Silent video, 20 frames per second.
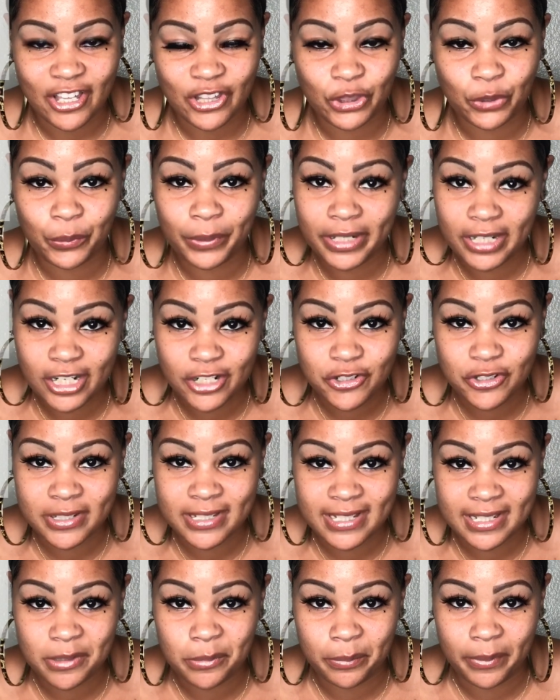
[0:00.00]

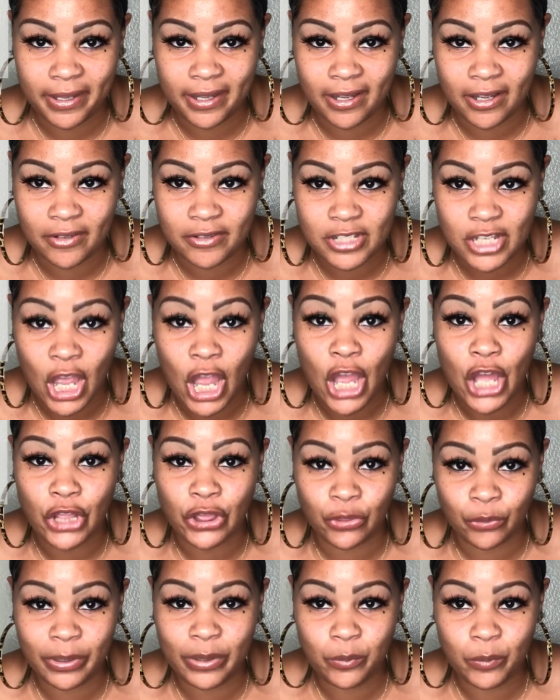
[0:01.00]
310 pounds.
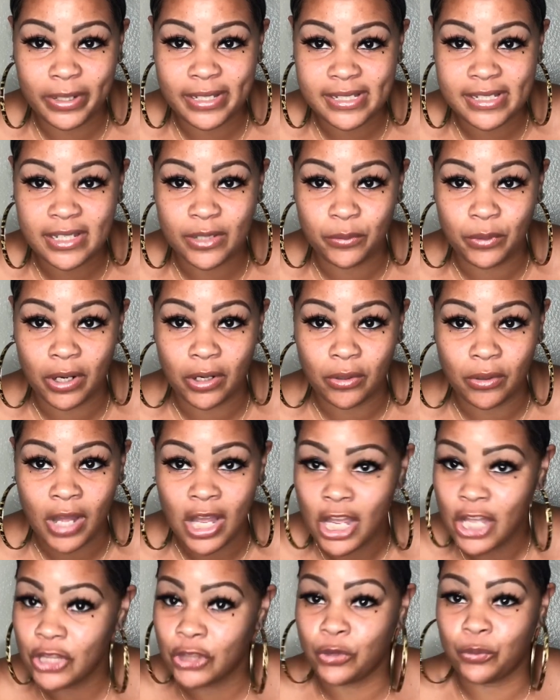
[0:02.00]

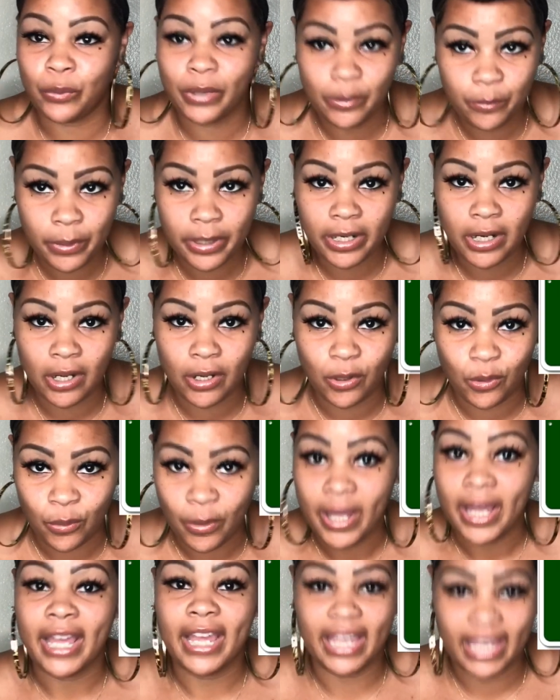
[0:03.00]
310
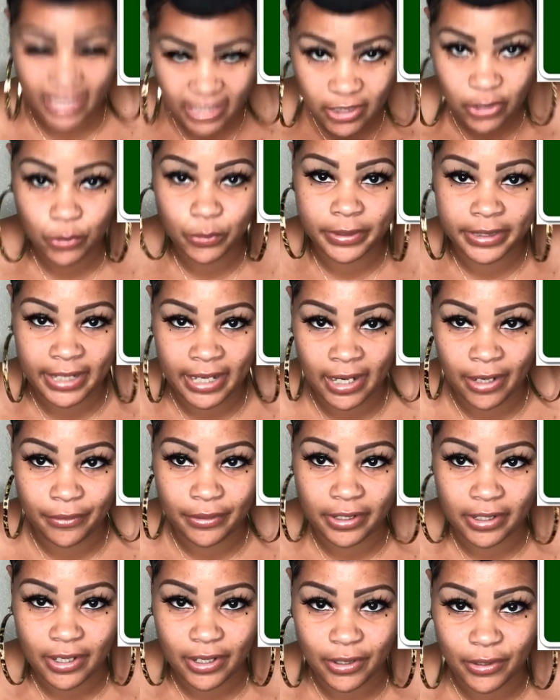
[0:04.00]
Inglewood
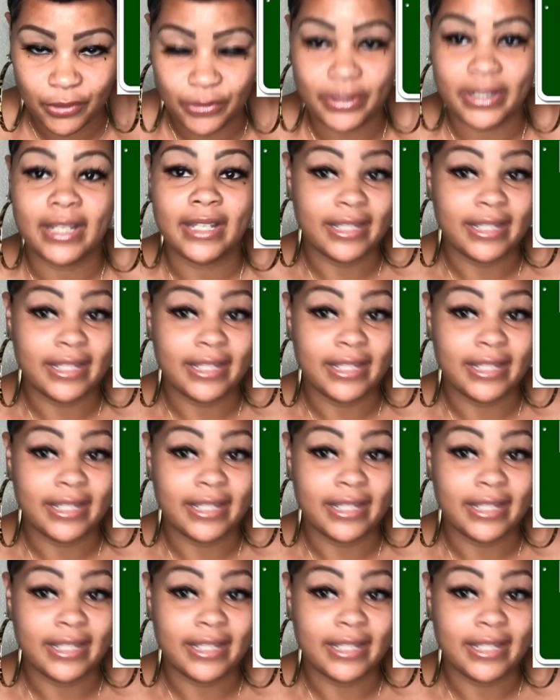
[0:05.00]
area code.